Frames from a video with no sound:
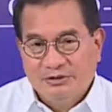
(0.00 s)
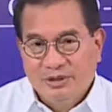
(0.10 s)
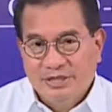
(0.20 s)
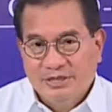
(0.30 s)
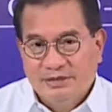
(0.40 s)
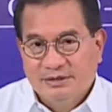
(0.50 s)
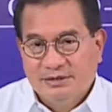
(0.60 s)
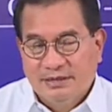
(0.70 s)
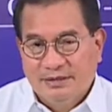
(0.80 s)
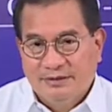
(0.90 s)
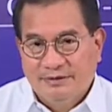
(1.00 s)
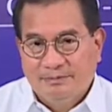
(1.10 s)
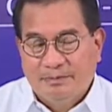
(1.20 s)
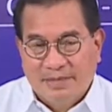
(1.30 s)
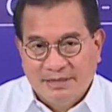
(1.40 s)
isolation
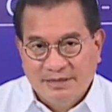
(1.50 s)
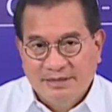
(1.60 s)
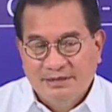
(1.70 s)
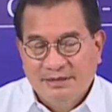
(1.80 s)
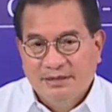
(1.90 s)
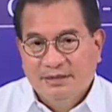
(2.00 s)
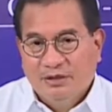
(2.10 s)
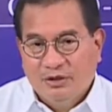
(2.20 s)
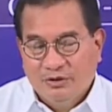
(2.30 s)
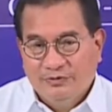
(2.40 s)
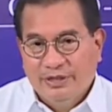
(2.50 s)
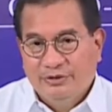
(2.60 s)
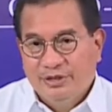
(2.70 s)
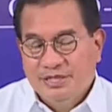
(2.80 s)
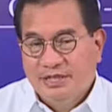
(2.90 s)
places all over
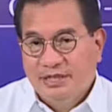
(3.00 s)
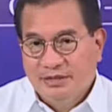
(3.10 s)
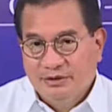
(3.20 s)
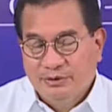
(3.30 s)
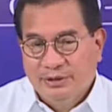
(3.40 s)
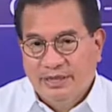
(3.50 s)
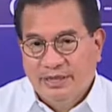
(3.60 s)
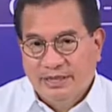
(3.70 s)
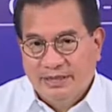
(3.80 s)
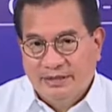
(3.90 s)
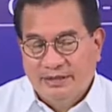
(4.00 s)
Indonesia, including